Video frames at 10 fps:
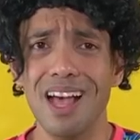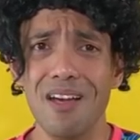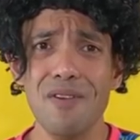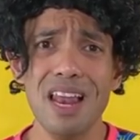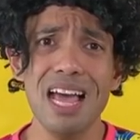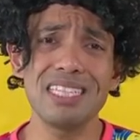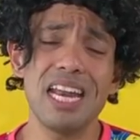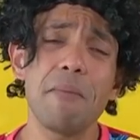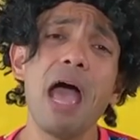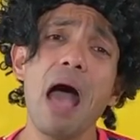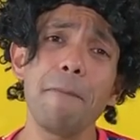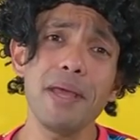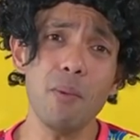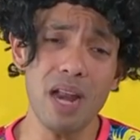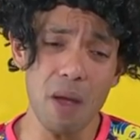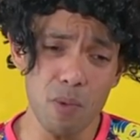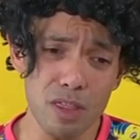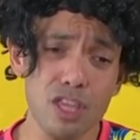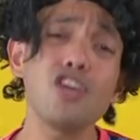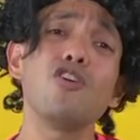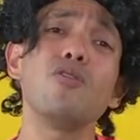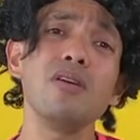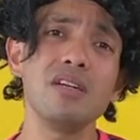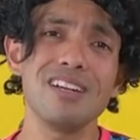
I realize that I'm happy when I'm with you.